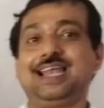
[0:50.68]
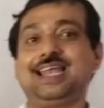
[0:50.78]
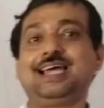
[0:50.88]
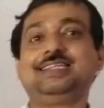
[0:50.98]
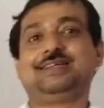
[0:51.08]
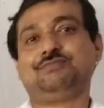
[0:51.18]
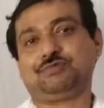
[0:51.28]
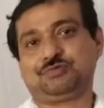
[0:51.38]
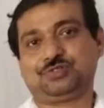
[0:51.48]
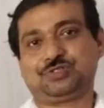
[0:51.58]
lighter
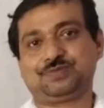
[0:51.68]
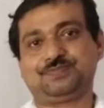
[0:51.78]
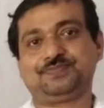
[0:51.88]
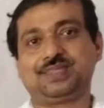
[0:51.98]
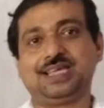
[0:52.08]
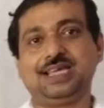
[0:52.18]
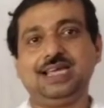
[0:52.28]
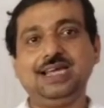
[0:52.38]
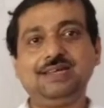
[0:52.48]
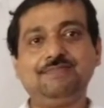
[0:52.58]
moods.
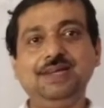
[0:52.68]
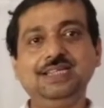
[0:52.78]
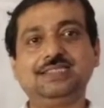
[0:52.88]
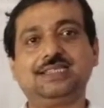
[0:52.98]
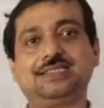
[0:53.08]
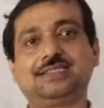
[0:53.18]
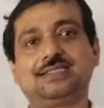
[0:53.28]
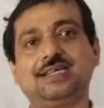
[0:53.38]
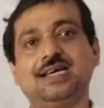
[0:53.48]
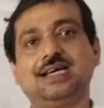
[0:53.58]
It
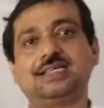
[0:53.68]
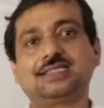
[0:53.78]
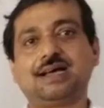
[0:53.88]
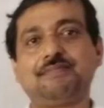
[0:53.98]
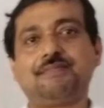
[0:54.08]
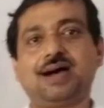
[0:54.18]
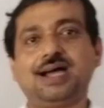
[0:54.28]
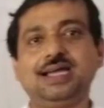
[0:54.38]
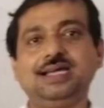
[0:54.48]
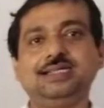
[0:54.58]
pleases some
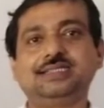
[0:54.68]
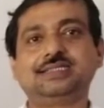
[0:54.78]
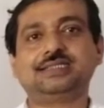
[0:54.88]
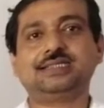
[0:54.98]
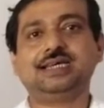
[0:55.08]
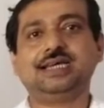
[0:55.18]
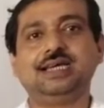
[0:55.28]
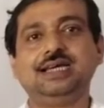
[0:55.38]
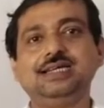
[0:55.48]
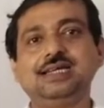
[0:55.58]
by its
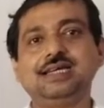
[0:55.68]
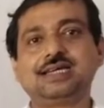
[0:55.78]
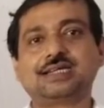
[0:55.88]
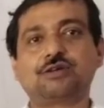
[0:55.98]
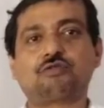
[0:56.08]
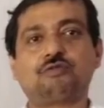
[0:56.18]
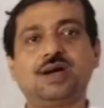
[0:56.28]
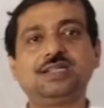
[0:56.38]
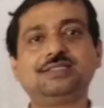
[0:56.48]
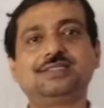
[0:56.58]
idyllic
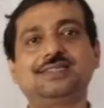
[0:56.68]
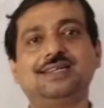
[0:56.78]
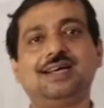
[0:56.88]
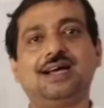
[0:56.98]
romance,